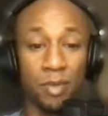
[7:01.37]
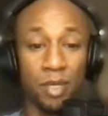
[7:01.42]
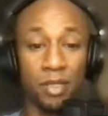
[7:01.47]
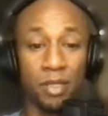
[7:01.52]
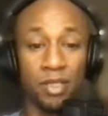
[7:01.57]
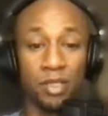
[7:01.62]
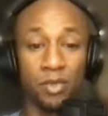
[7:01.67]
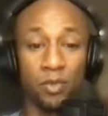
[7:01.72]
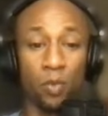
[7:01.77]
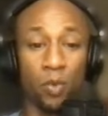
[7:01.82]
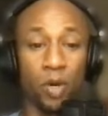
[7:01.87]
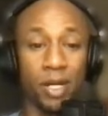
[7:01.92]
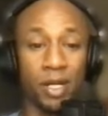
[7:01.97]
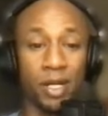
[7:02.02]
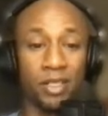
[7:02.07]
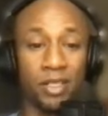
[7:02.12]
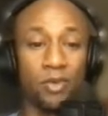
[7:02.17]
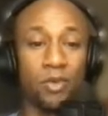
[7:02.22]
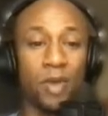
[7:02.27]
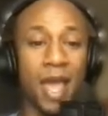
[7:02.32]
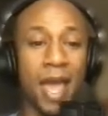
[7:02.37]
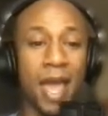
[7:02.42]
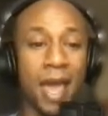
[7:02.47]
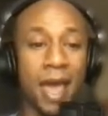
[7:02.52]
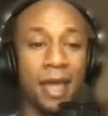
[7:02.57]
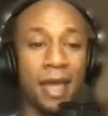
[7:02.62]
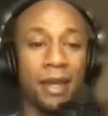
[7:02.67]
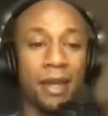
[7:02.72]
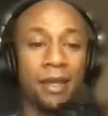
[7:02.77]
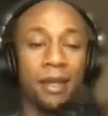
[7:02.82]
just wanting to
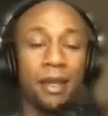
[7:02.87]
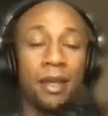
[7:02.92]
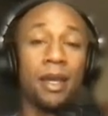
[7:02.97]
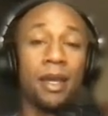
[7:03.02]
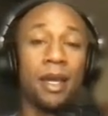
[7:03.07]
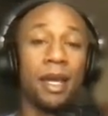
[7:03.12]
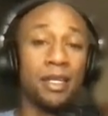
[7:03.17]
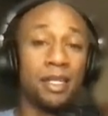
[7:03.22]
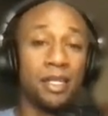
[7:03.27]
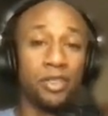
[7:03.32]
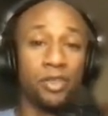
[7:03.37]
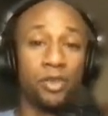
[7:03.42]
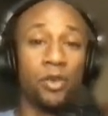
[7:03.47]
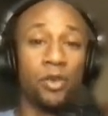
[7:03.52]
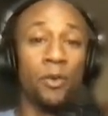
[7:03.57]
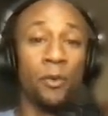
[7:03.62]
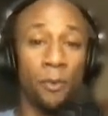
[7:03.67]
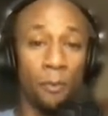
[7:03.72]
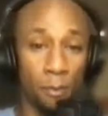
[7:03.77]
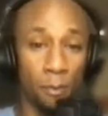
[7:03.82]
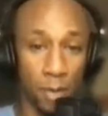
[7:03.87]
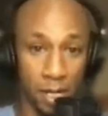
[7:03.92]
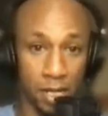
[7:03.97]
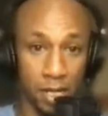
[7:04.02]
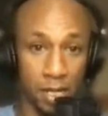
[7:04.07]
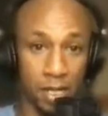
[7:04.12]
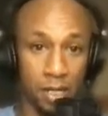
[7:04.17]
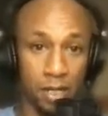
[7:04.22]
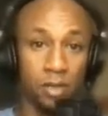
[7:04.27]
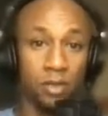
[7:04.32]
add additional
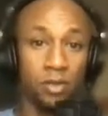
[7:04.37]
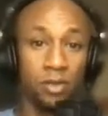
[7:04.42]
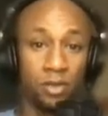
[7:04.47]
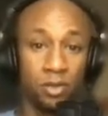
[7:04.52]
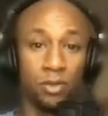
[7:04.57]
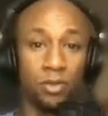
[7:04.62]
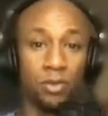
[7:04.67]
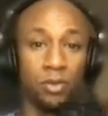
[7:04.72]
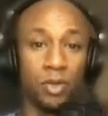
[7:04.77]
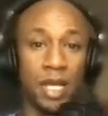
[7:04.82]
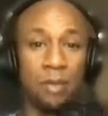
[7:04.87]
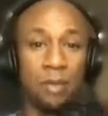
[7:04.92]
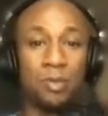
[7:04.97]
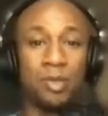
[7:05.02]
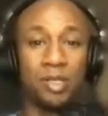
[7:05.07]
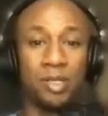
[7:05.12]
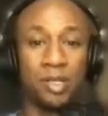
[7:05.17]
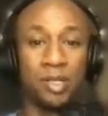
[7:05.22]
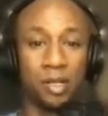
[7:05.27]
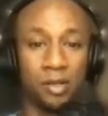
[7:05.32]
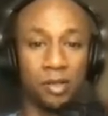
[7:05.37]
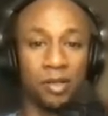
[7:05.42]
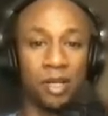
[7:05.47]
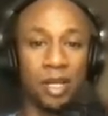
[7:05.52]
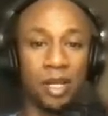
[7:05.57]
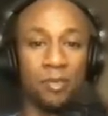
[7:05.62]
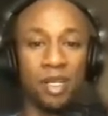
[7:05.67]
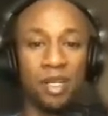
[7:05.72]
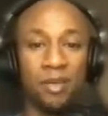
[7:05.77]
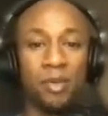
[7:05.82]
money to a particular
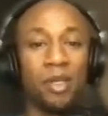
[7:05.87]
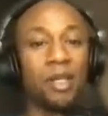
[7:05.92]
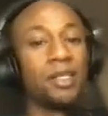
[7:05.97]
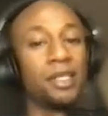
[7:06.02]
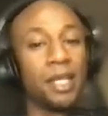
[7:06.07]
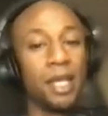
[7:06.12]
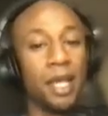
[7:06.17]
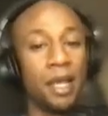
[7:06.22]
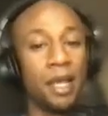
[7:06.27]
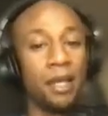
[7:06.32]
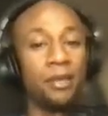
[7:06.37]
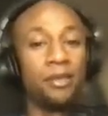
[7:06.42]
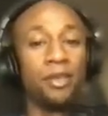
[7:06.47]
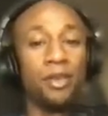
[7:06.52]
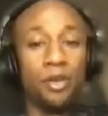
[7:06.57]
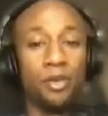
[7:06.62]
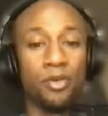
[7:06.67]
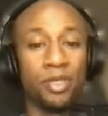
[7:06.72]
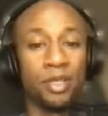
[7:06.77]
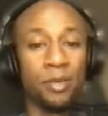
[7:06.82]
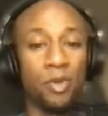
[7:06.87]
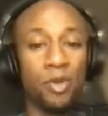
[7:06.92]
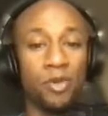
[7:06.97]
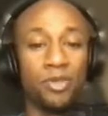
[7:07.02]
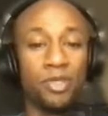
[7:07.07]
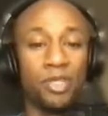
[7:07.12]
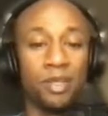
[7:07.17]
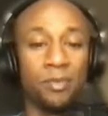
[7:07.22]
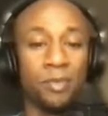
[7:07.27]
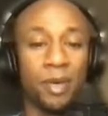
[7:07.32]
company, because again, some
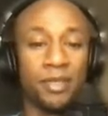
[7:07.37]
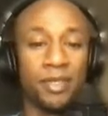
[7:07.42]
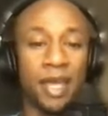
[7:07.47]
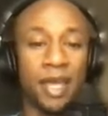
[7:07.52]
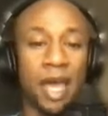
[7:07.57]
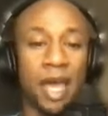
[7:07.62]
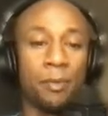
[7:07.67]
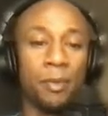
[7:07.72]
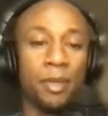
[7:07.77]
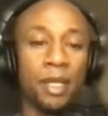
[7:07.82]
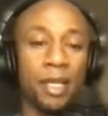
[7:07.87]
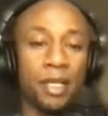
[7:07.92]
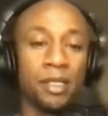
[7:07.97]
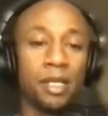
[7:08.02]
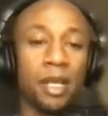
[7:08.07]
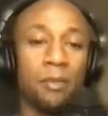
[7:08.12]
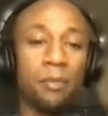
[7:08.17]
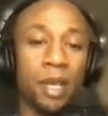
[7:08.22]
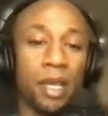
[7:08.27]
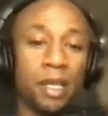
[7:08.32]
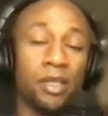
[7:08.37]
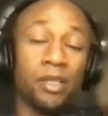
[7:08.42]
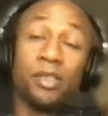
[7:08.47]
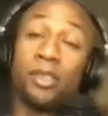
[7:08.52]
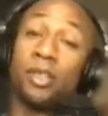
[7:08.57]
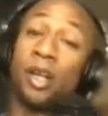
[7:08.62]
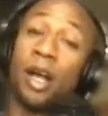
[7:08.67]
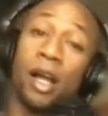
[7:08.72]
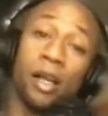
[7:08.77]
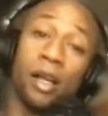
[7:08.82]
news is about to happen that's going to make the
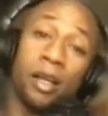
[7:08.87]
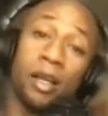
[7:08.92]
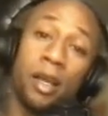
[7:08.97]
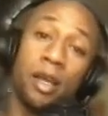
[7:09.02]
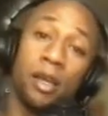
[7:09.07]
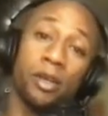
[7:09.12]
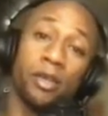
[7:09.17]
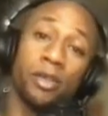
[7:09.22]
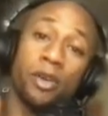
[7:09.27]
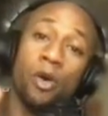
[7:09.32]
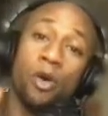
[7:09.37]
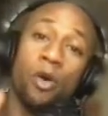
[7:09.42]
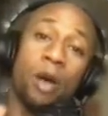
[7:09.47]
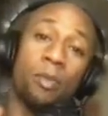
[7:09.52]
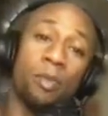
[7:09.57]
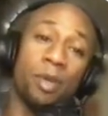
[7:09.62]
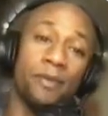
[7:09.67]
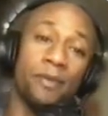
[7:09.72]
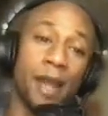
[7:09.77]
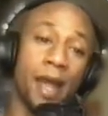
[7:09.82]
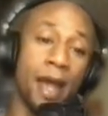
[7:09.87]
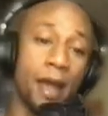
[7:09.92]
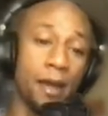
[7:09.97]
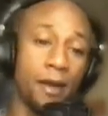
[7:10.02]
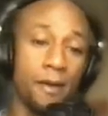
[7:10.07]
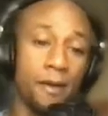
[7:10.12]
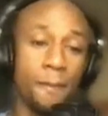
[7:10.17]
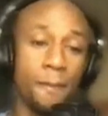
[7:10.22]
stock go up even higher.